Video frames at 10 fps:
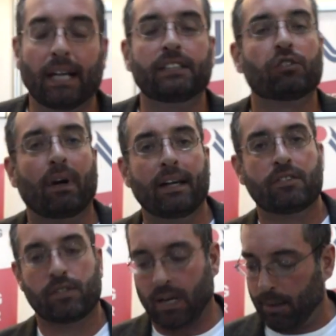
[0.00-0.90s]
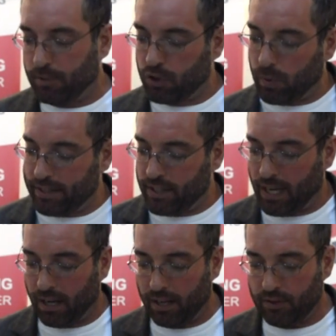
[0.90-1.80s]
data rates up to 20
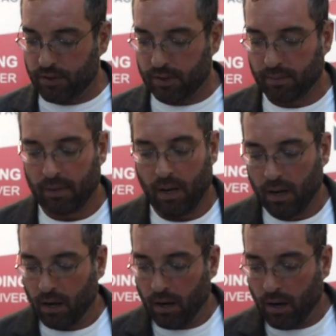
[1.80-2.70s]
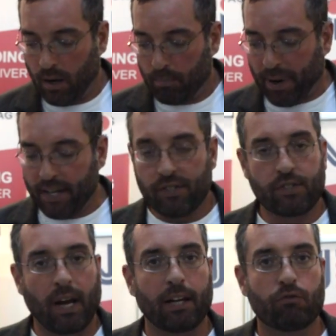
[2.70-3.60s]
Hertz,
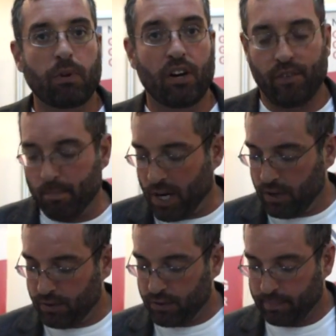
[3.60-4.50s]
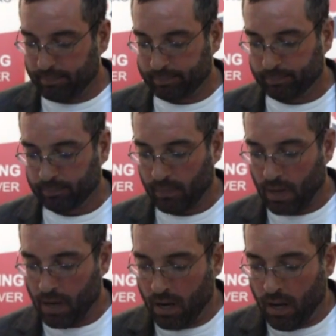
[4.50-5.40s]
base and rover mode,
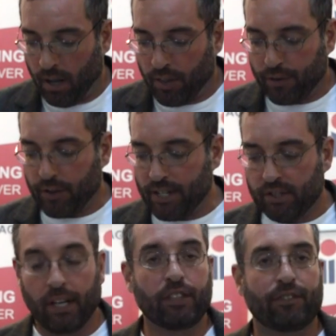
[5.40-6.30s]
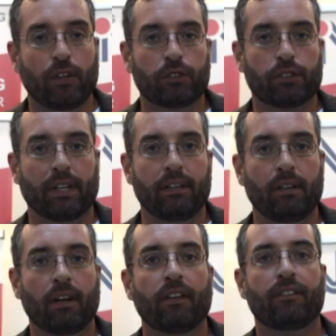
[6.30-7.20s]
three-stage filtering
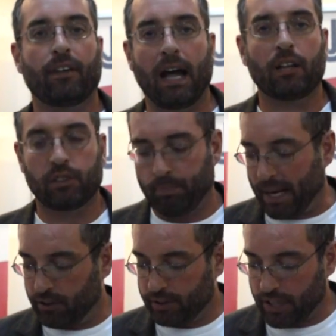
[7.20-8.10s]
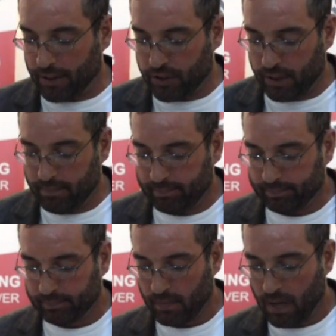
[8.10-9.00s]
for out-of-band rejection,
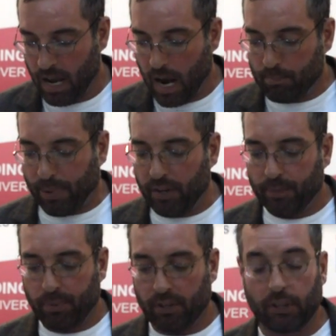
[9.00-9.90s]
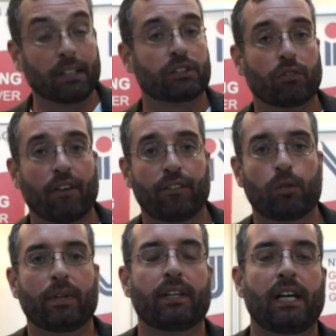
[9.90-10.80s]
and both products are
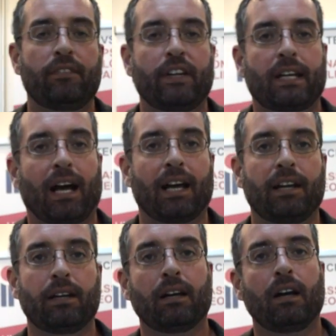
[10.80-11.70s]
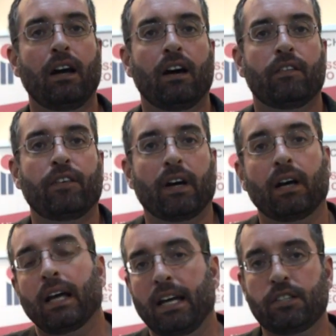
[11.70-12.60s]
offered with an EVK for
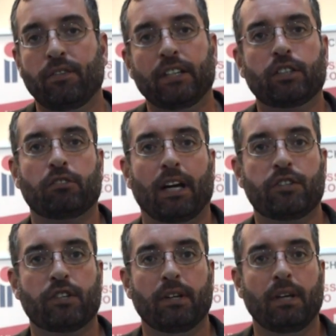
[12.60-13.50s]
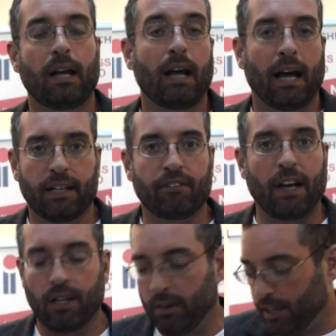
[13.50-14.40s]
ease of integration and
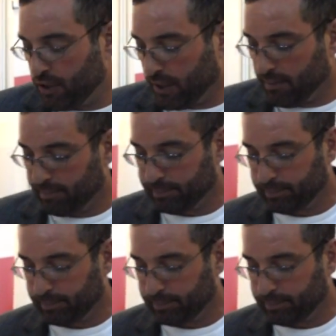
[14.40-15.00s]
evaluation.